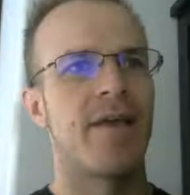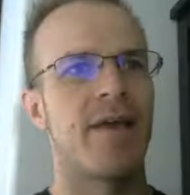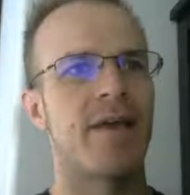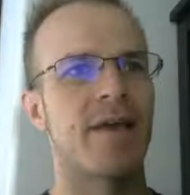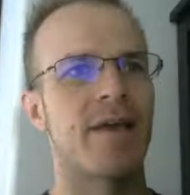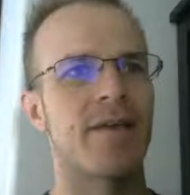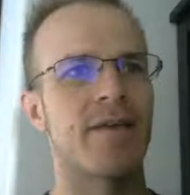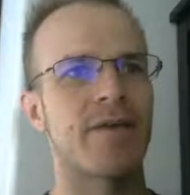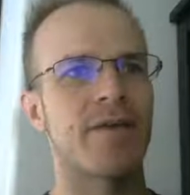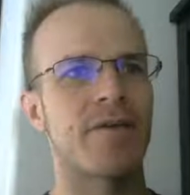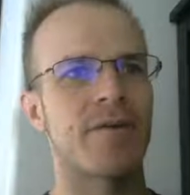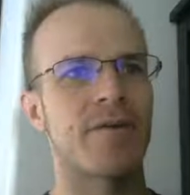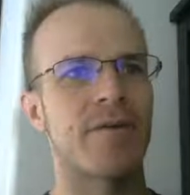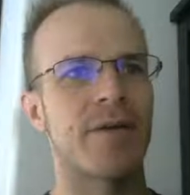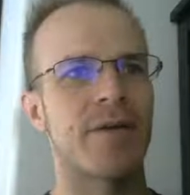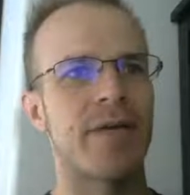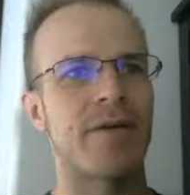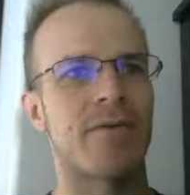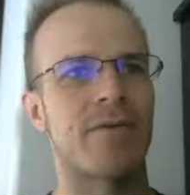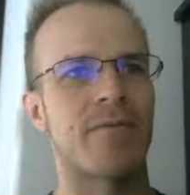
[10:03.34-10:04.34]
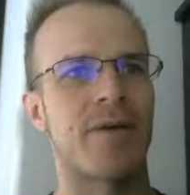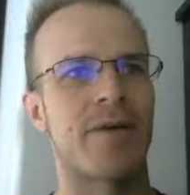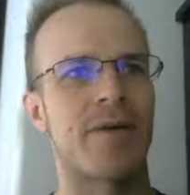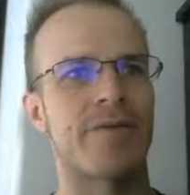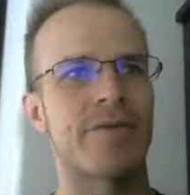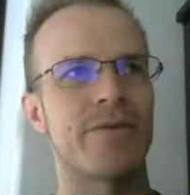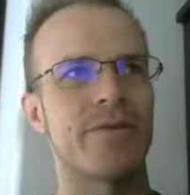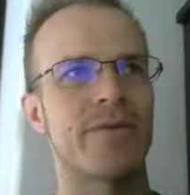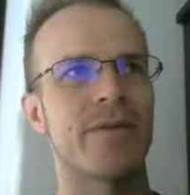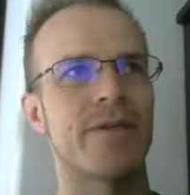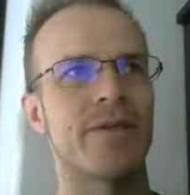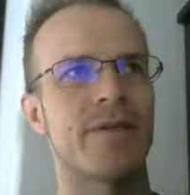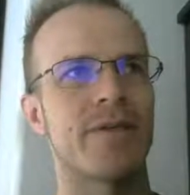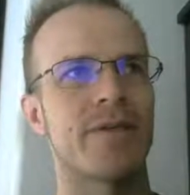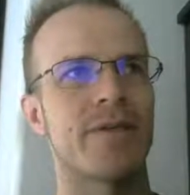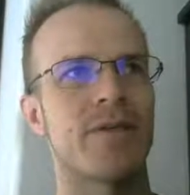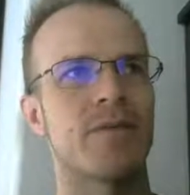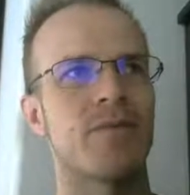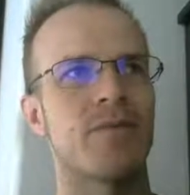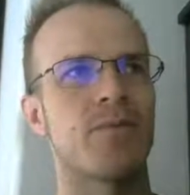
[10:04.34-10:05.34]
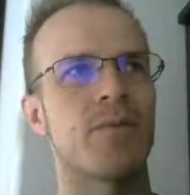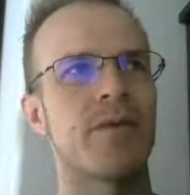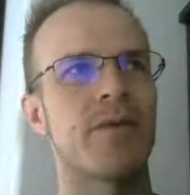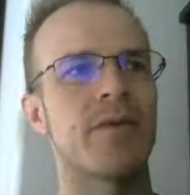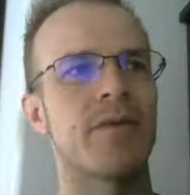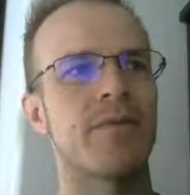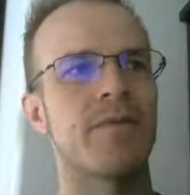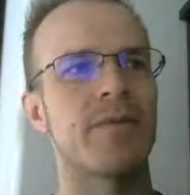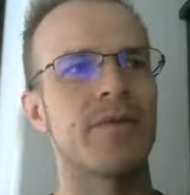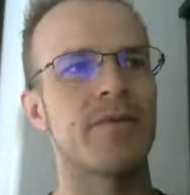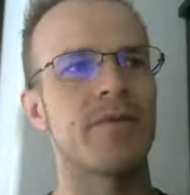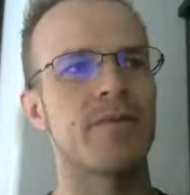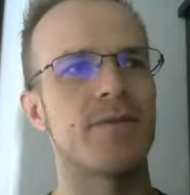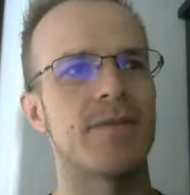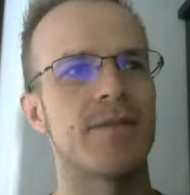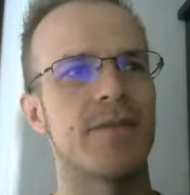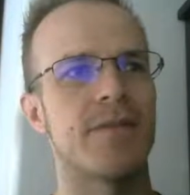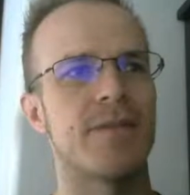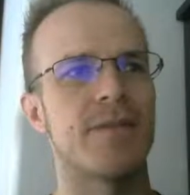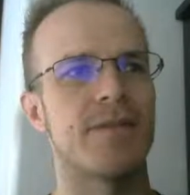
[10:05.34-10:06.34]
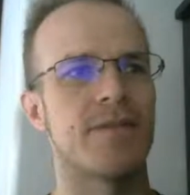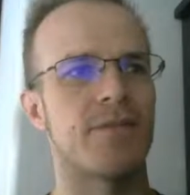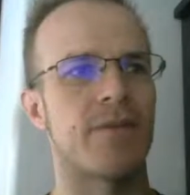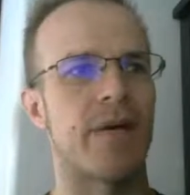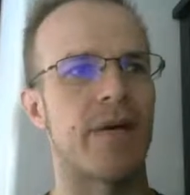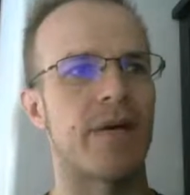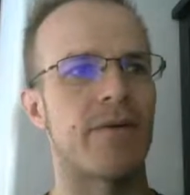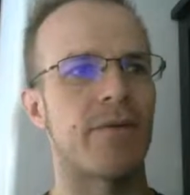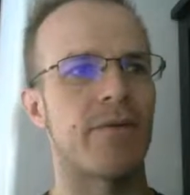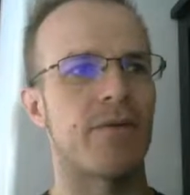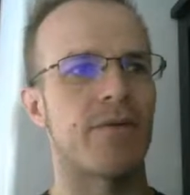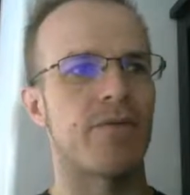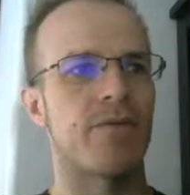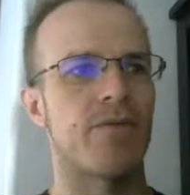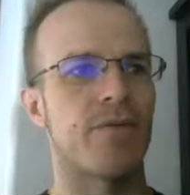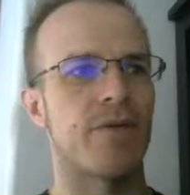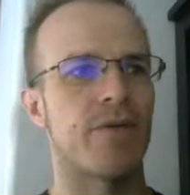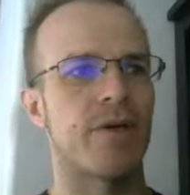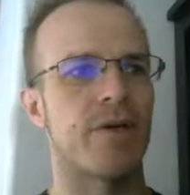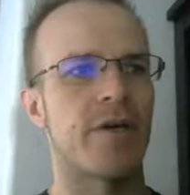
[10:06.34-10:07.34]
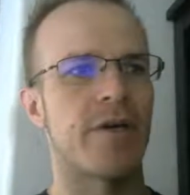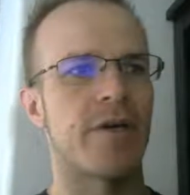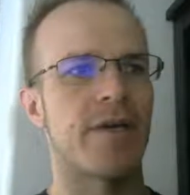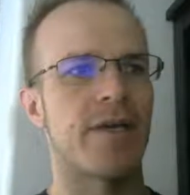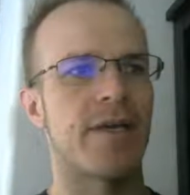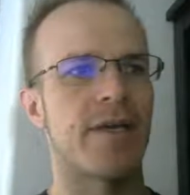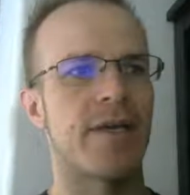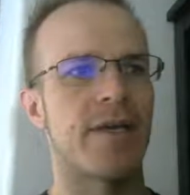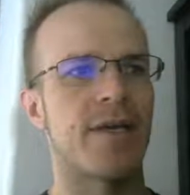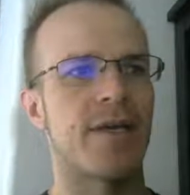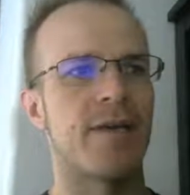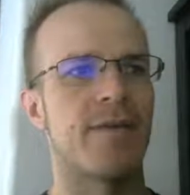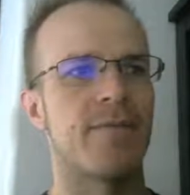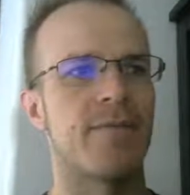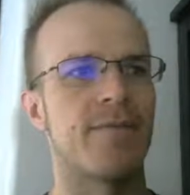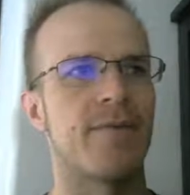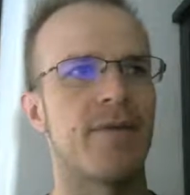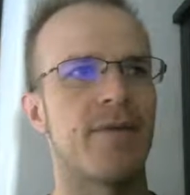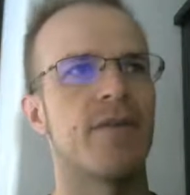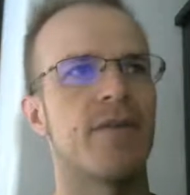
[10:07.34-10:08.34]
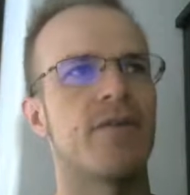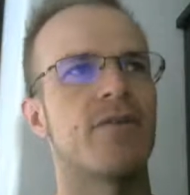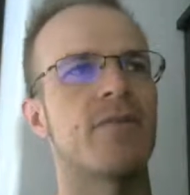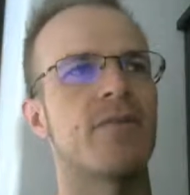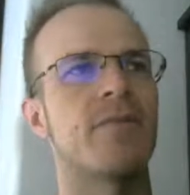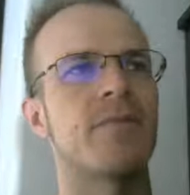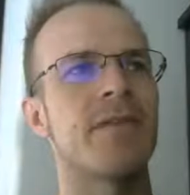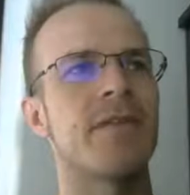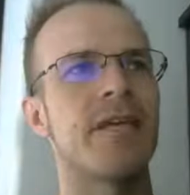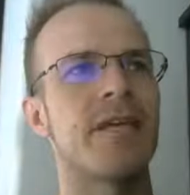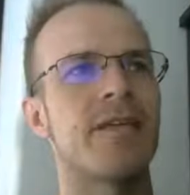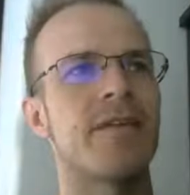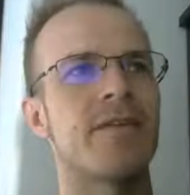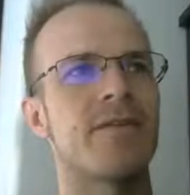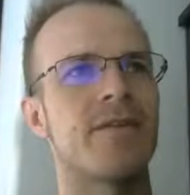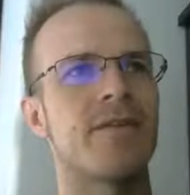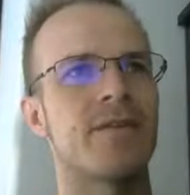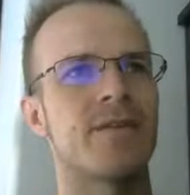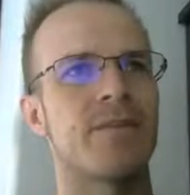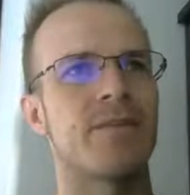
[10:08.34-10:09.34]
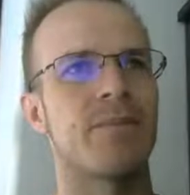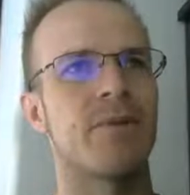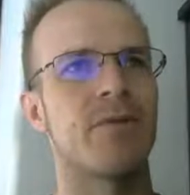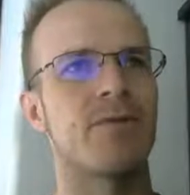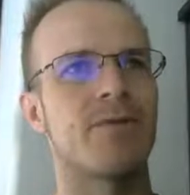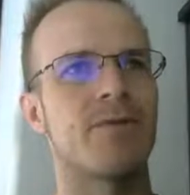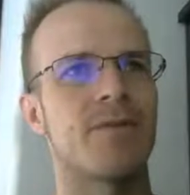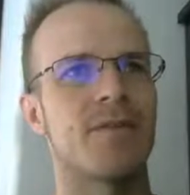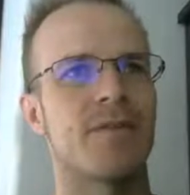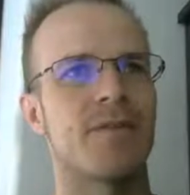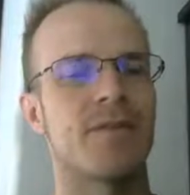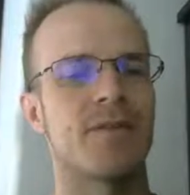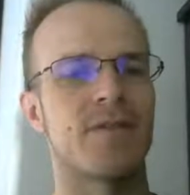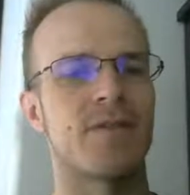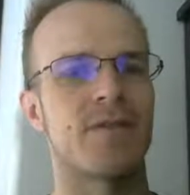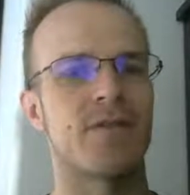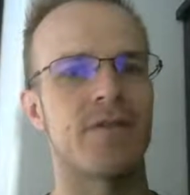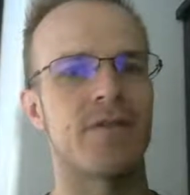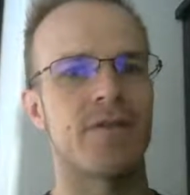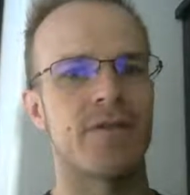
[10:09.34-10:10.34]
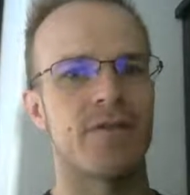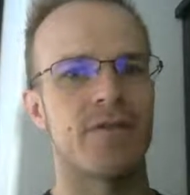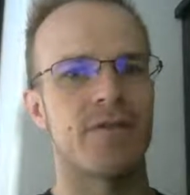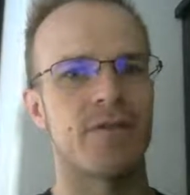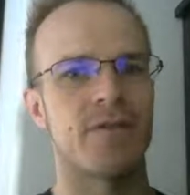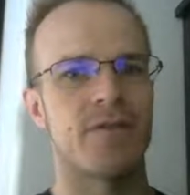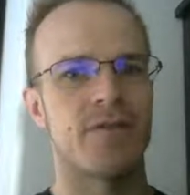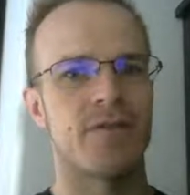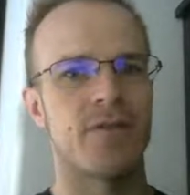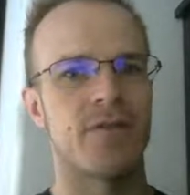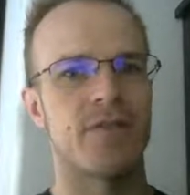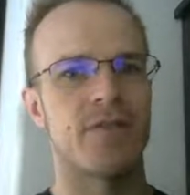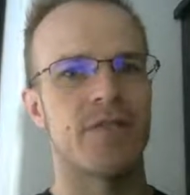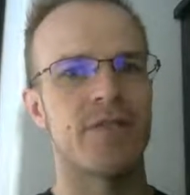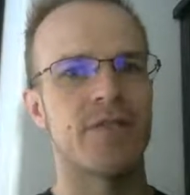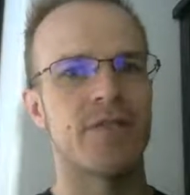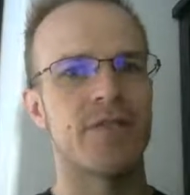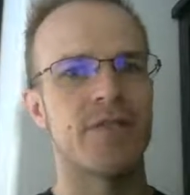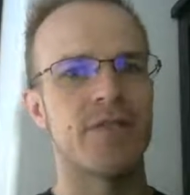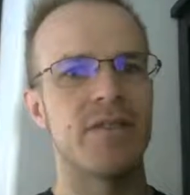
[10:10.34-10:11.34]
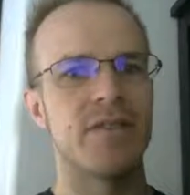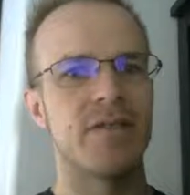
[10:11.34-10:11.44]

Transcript: I'm going to create a route to it because we're going to be using this route for our data. Normally, I don't expose the Solr search engine,